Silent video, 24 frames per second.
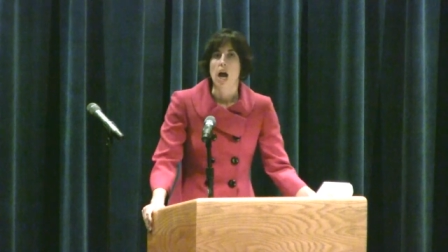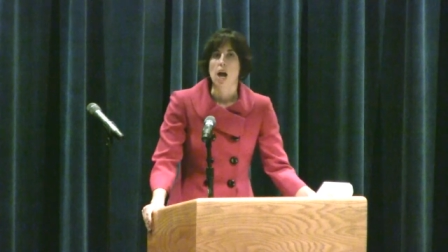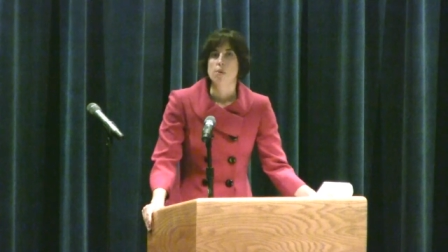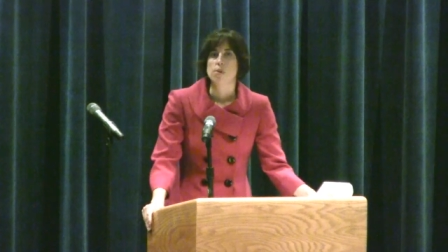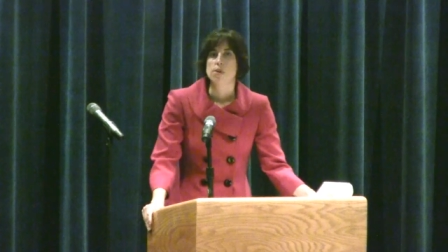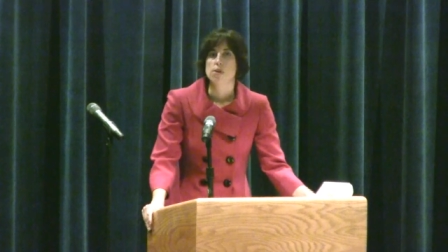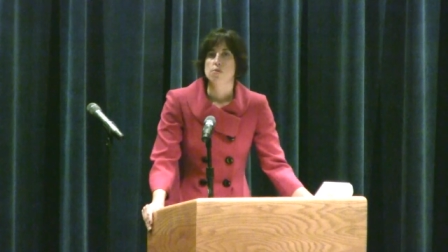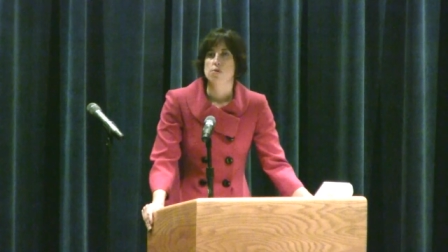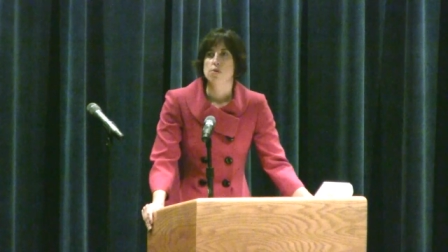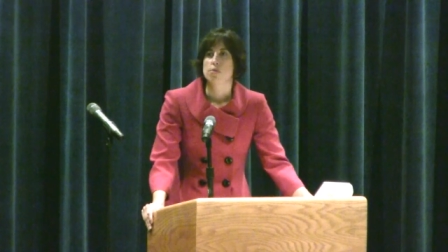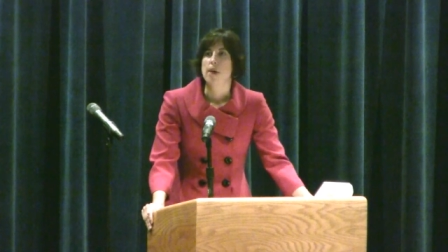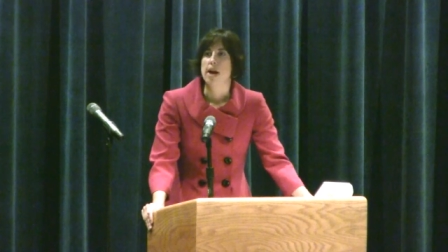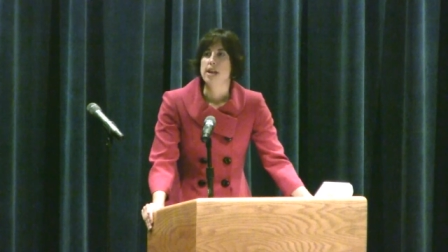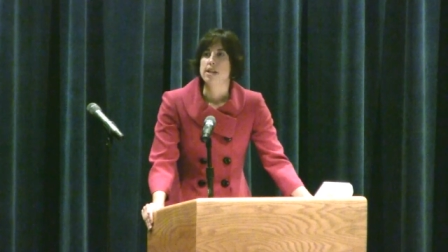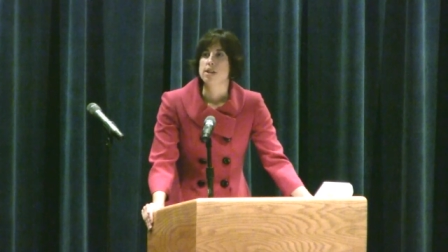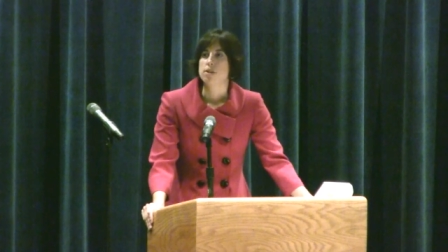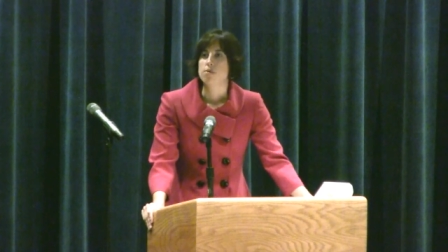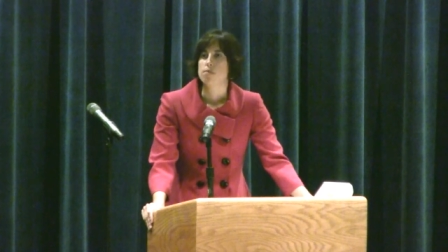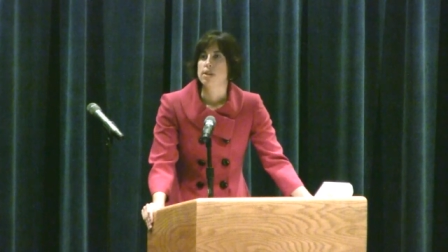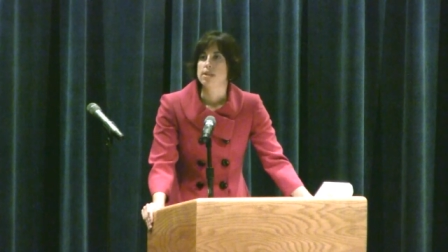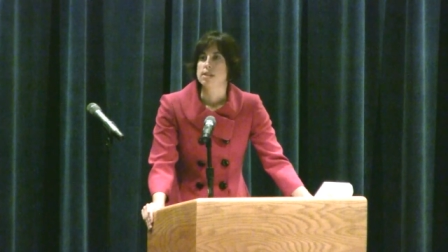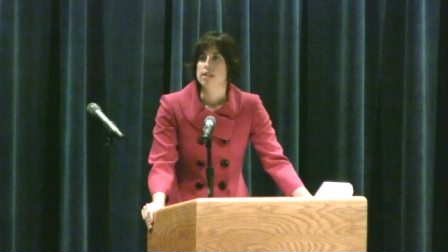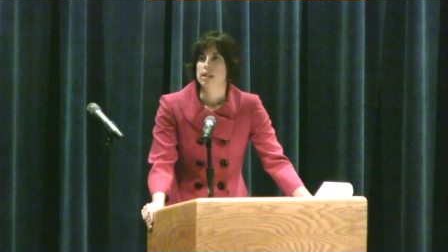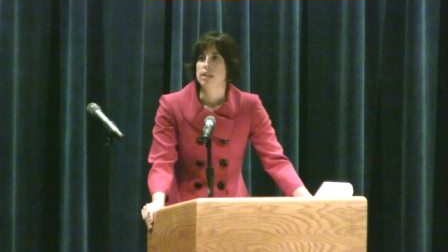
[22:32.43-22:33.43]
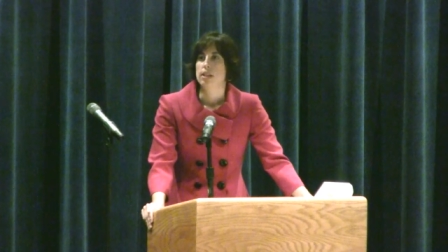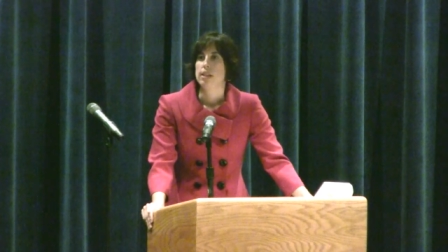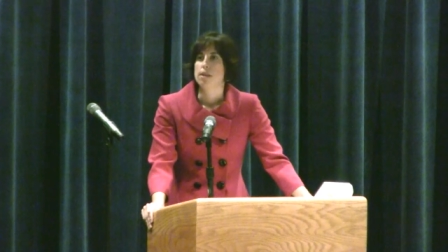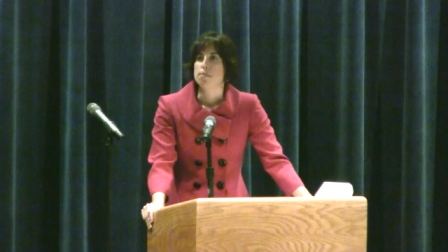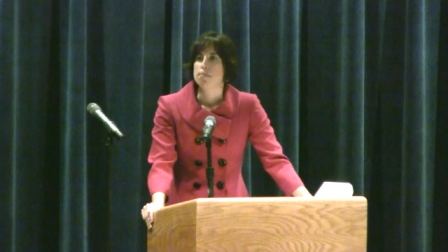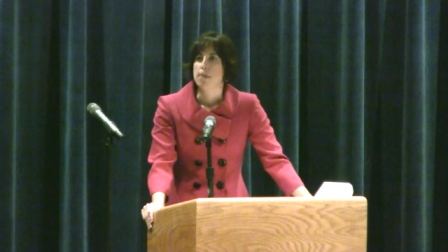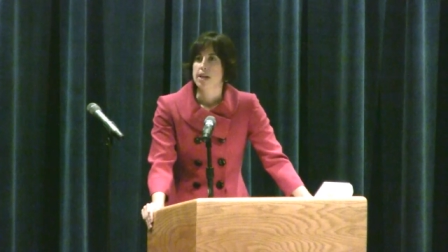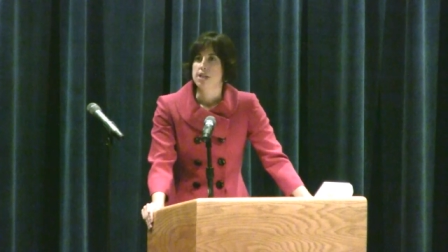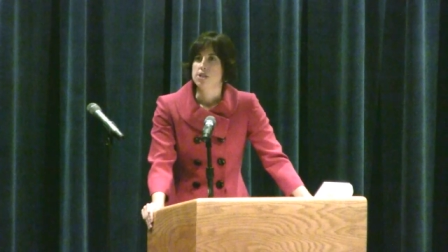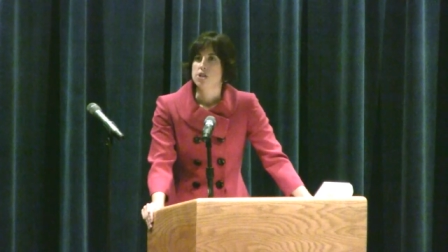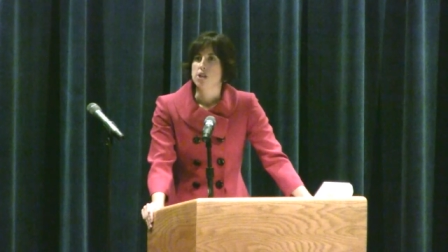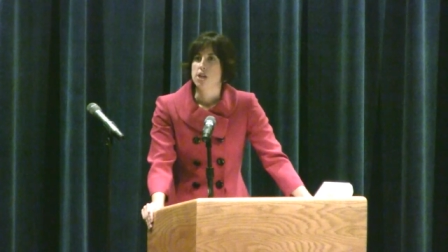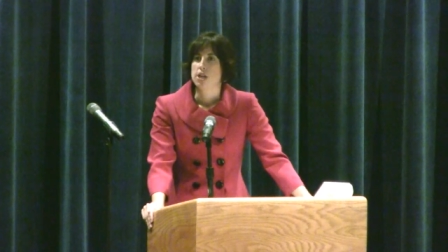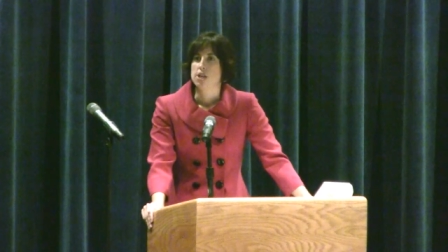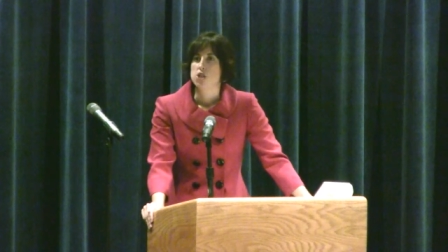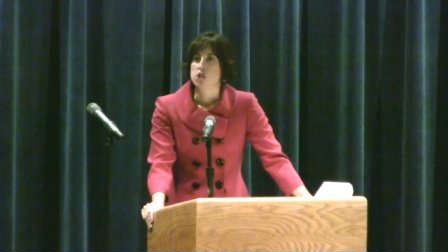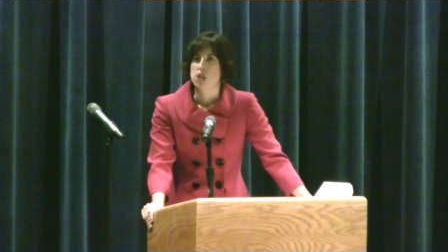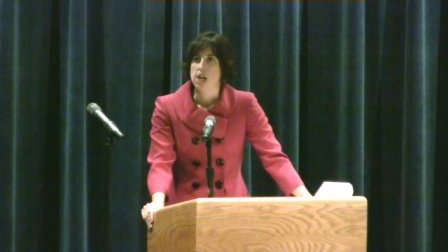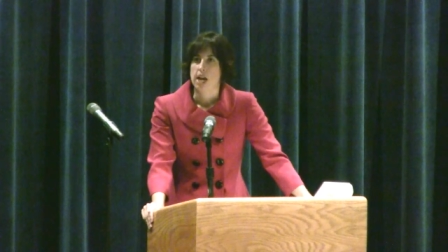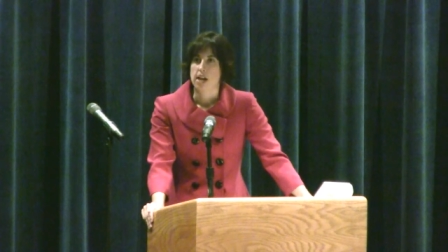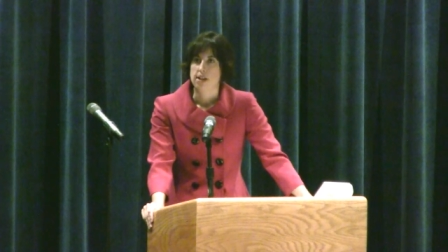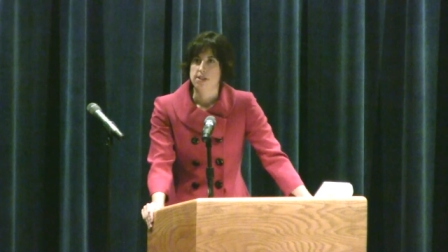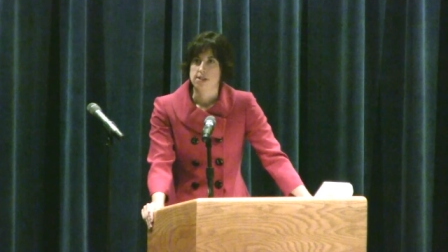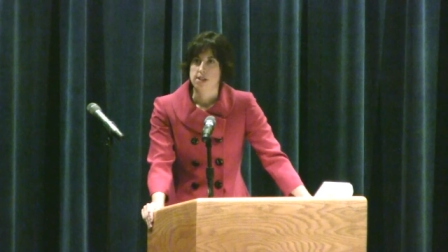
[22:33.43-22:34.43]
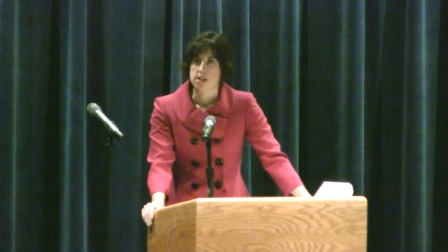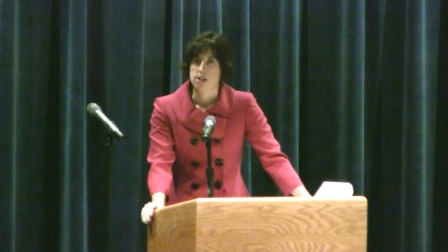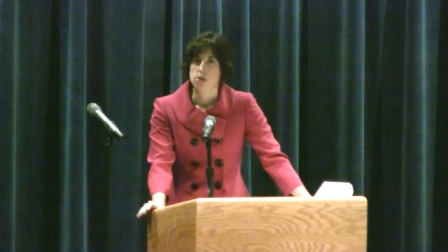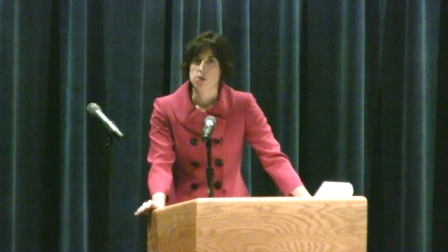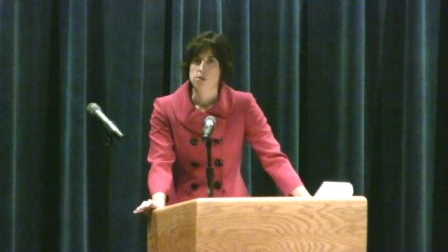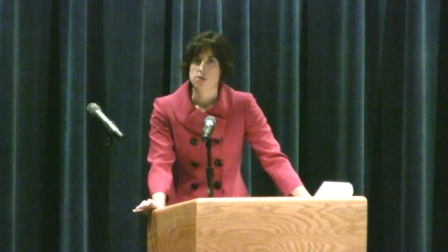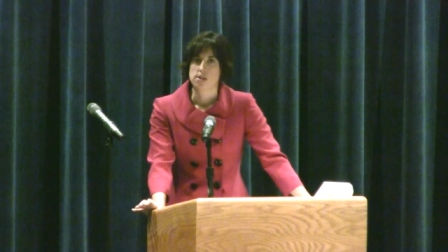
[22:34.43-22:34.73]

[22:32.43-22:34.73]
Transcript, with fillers: I was reminded recently by John Jackson,